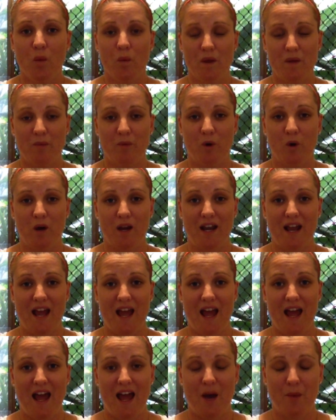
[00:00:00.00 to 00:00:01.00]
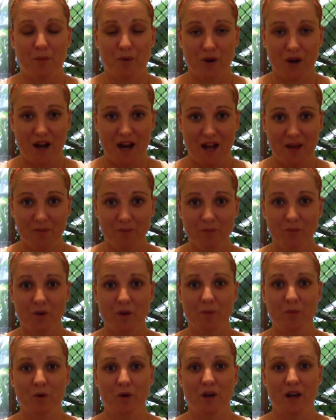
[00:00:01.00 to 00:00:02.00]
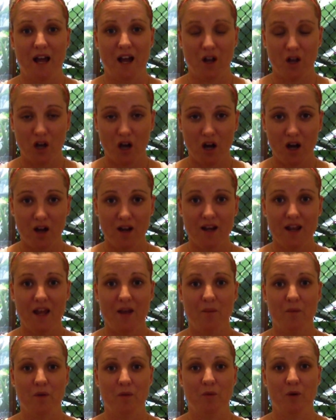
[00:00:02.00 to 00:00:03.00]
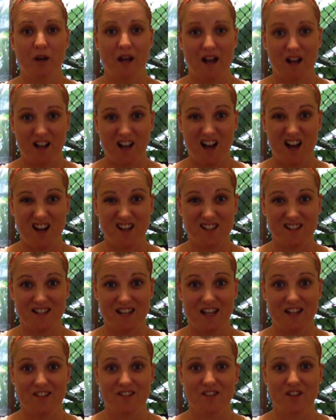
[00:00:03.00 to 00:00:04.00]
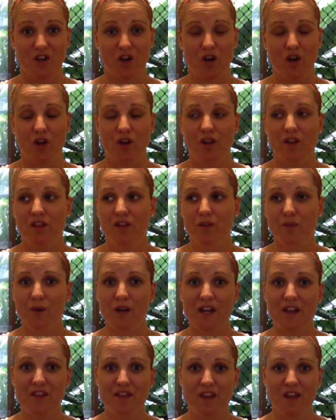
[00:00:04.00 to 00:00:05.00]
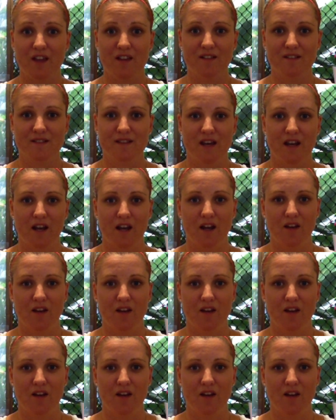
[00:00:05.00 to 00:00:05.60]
We bought our pram, we bought our cot, and we bought our car seat. So 3 things that